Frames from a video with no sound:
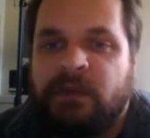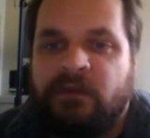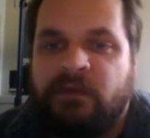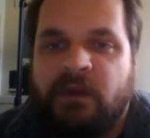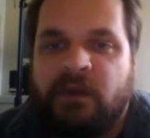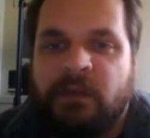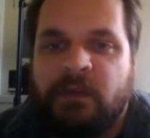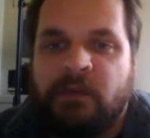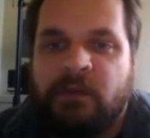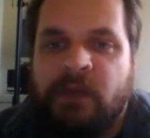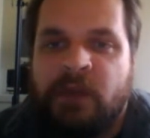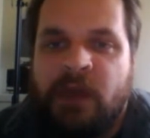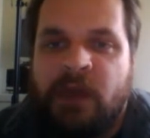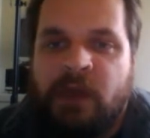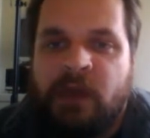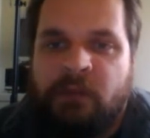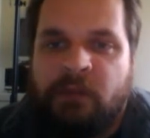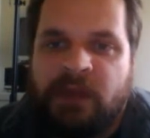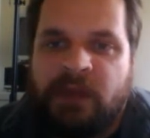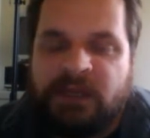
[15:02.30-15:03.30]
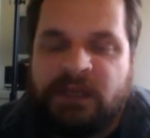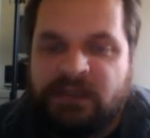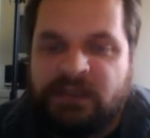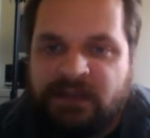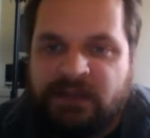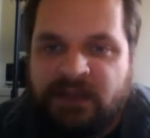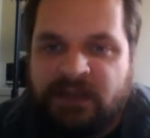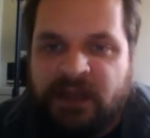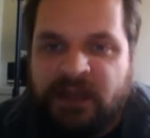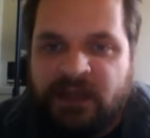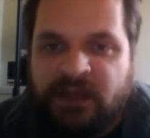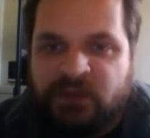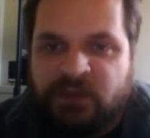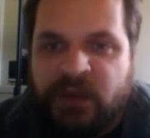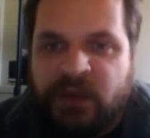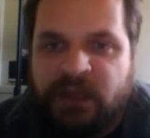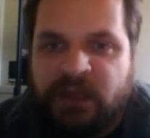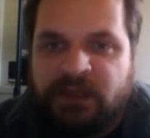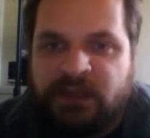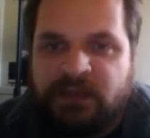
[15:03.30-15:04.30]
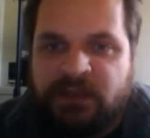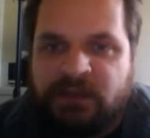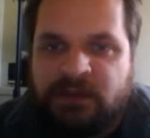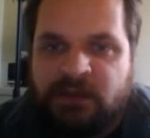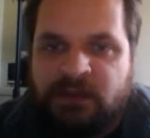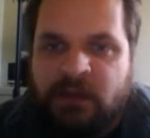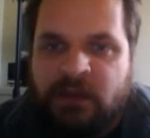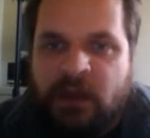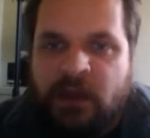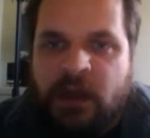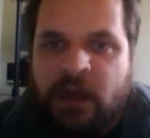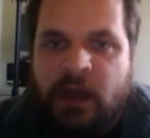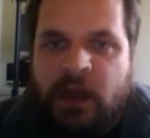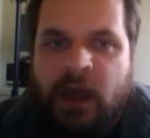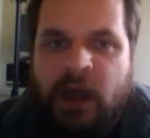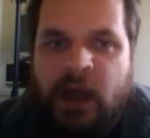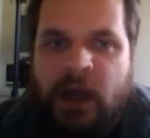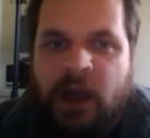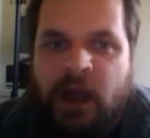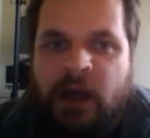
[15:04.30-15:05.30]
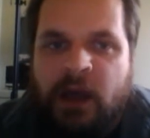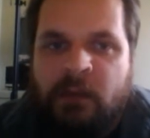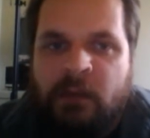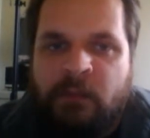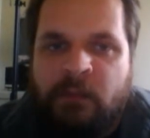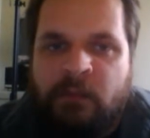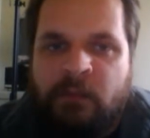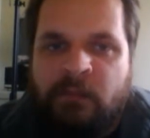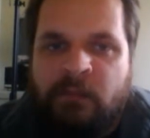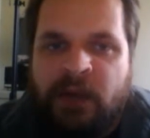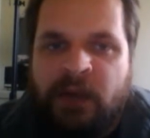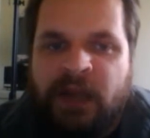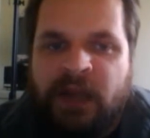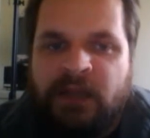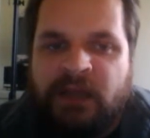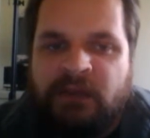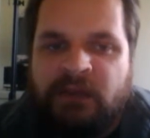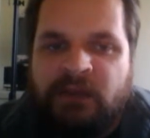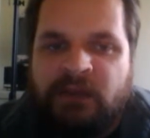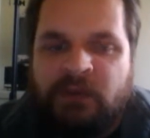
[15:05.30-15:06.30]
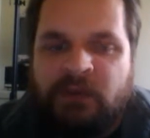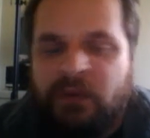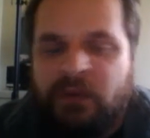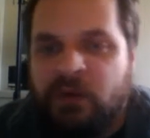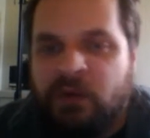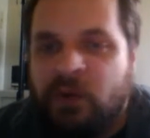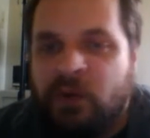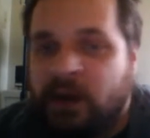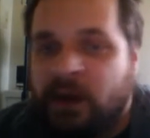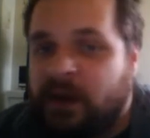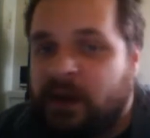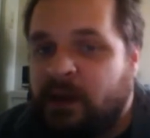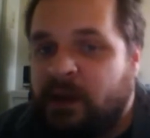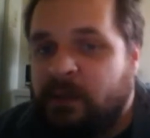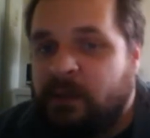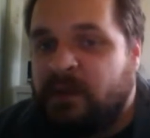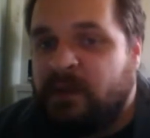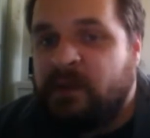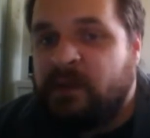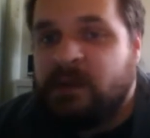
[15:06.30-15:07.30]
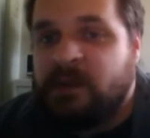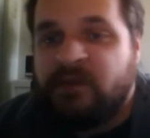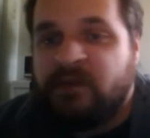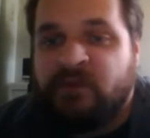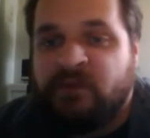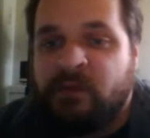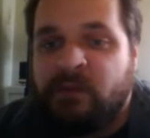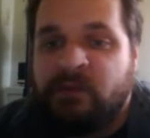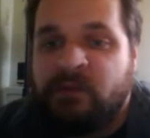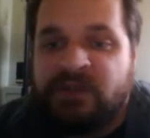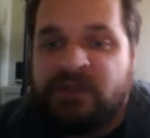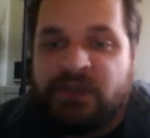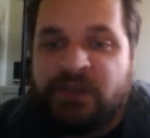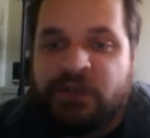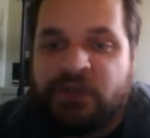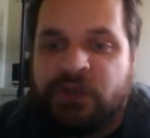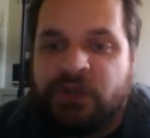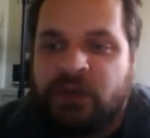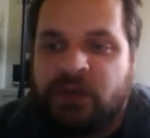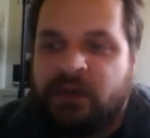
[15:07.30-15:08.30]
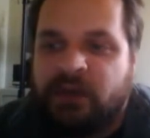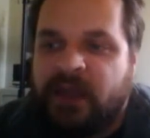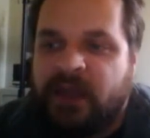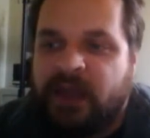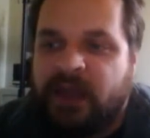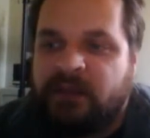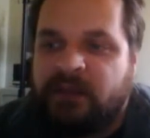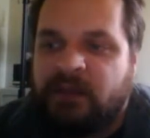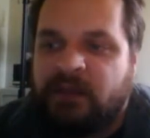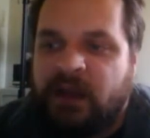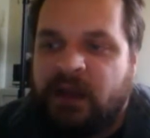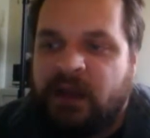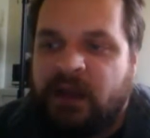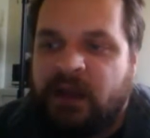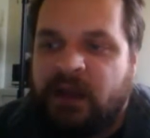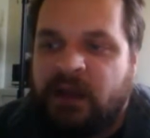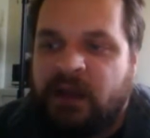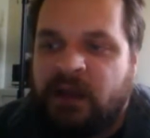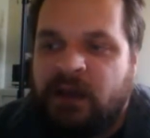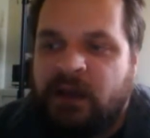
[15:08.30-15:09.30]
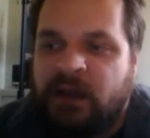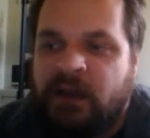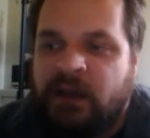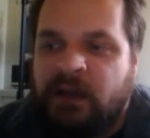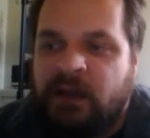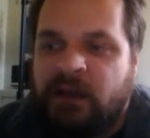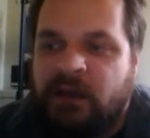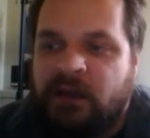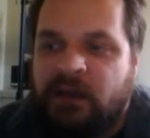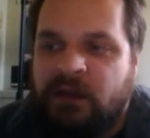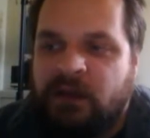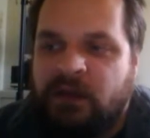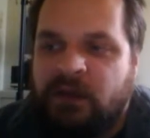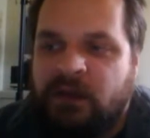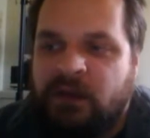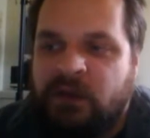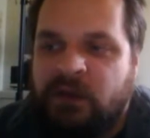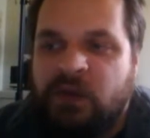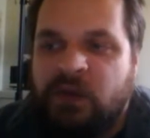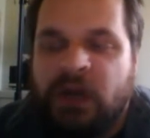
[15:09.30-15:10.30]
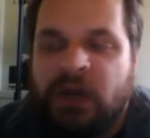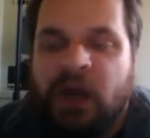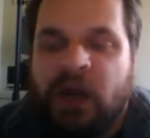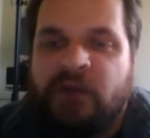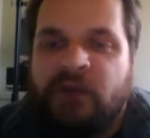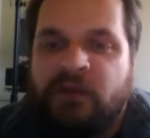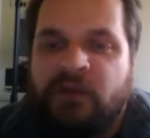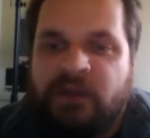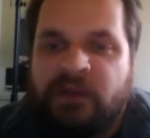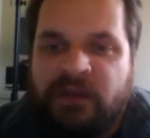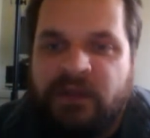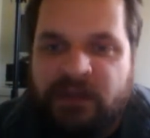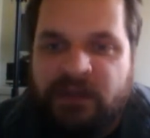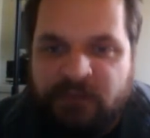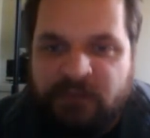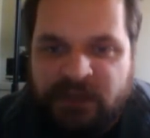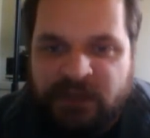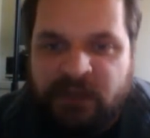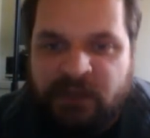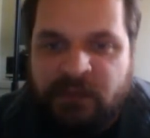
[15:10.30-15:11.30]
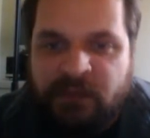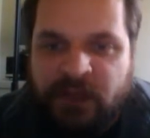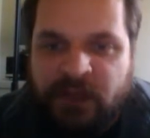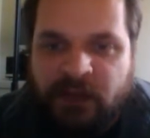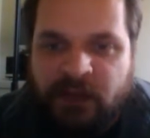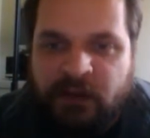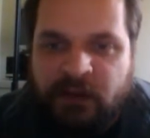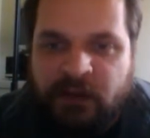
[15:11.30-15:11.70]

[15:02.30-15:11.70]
from them because they'll see that as weakness. But you do want to come to them from a position that you can offer them something,